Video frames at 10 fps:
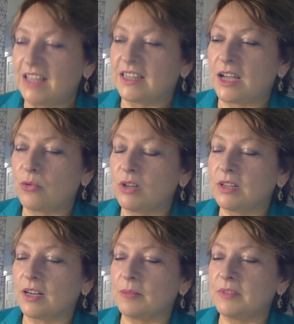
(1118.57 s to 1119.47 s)
There will
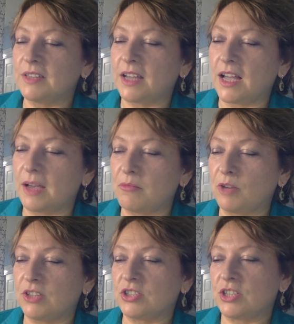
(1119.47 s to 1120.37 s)
come time
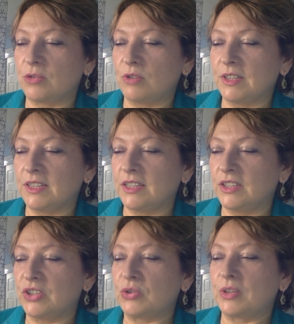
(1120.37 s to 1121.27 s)
when she will need
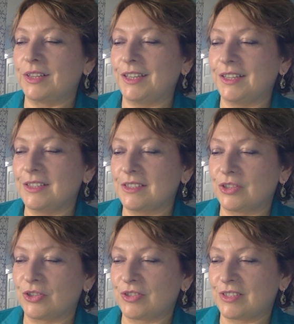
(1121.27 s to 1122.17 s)
to cleanse
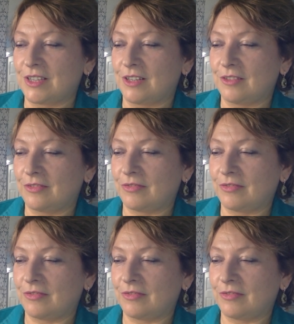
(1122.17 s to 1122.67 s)
herself.